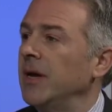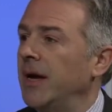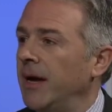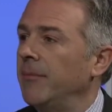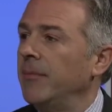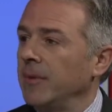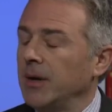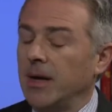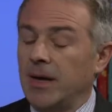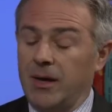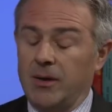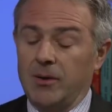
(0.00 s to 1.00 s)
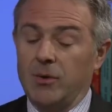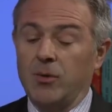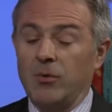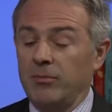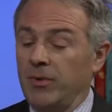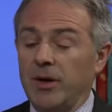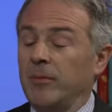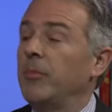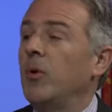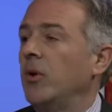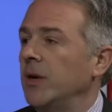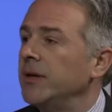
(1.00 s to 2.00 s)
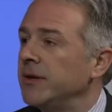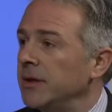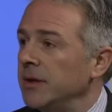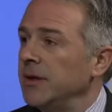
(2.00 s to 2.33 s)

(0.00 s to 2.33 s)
Um, yeah, or you know Portland.